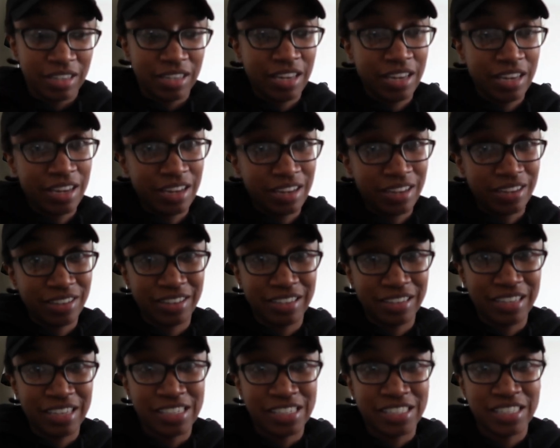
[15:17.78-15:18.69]

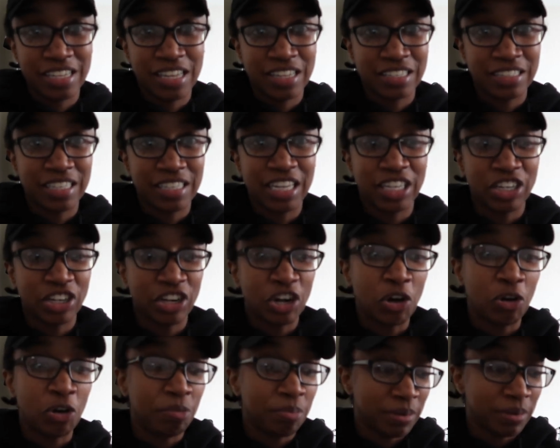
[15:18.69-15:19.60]
yeah, it sounds like
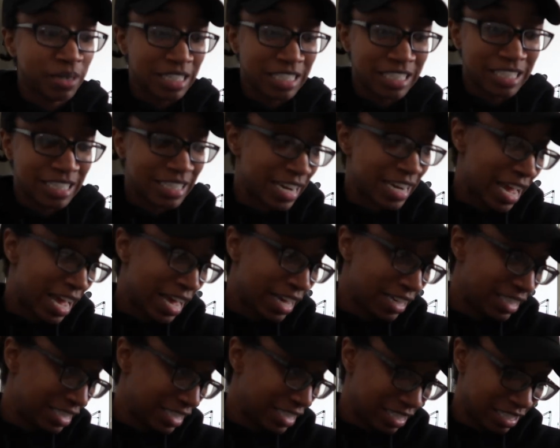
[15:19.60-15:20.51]
you're opening
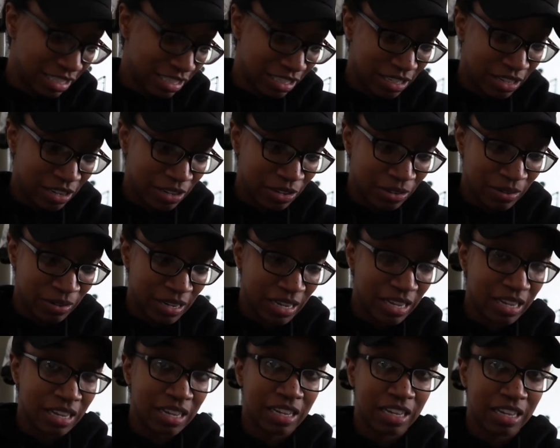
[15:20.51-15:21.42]
snacks. So,
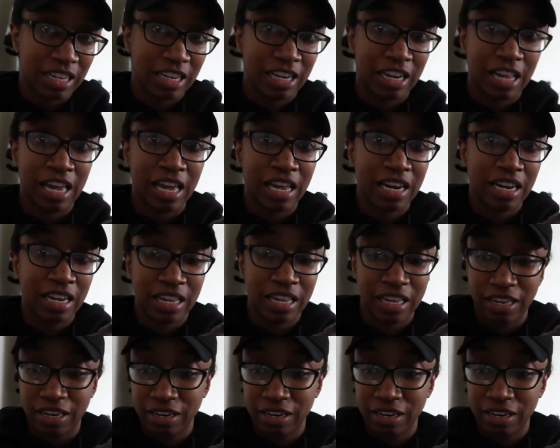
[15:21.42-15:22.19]
and